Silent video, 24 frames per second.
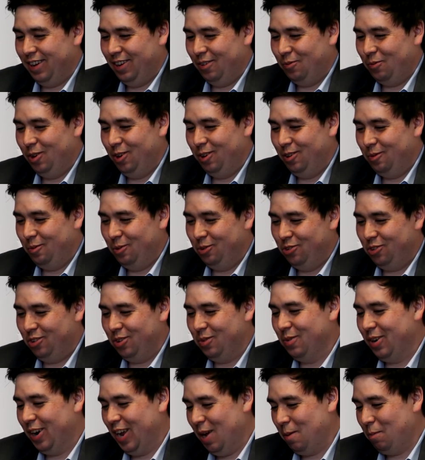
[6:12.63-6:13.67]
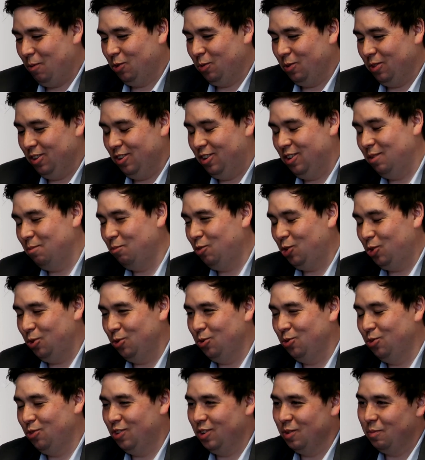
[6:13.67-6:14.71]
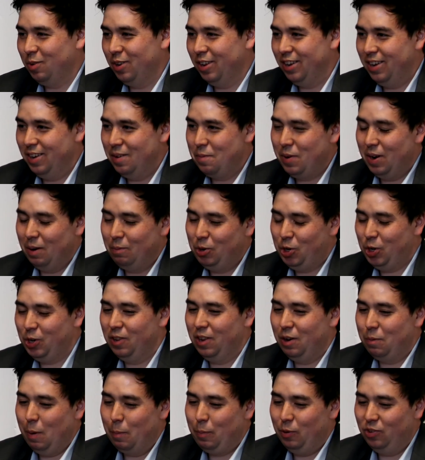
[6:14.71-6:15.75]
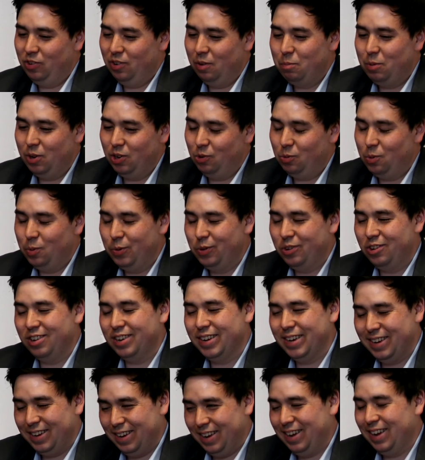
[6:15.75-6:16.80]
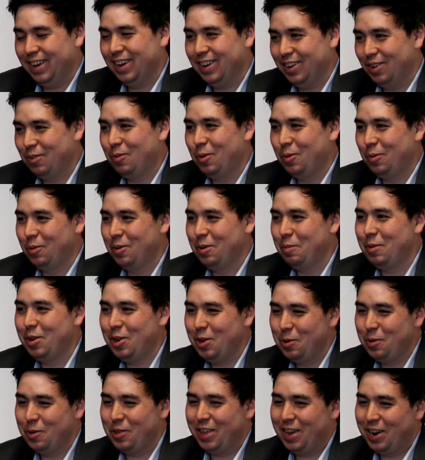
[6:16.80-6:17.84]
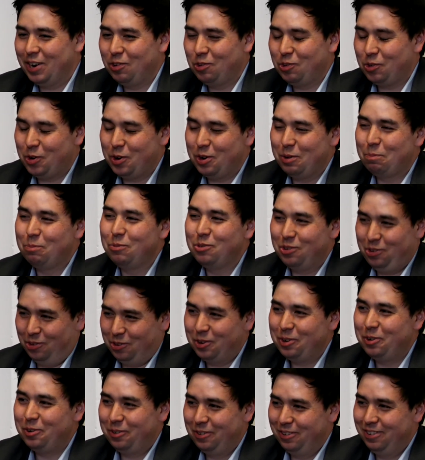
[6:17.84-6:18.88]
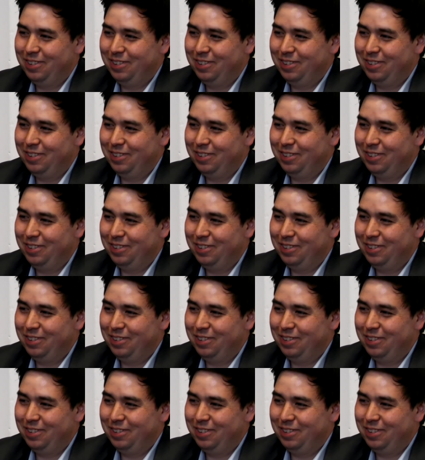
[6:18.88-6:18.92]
We'll see what happens with the teams choose to play, but I'm sure there might be some picks where we'll say, well, we beat you with that in scrims, so.